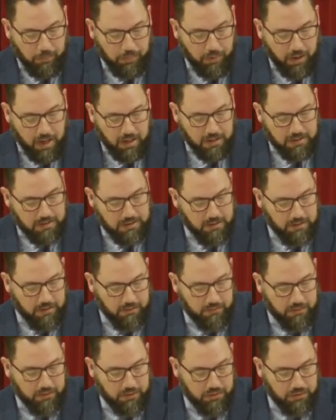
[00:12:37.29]
plots
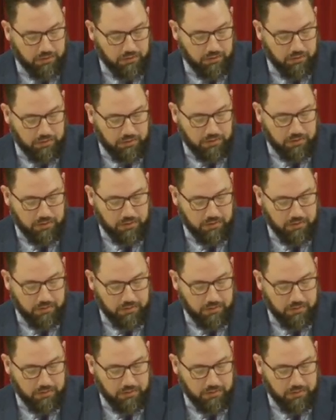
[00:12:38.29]
of the Jews.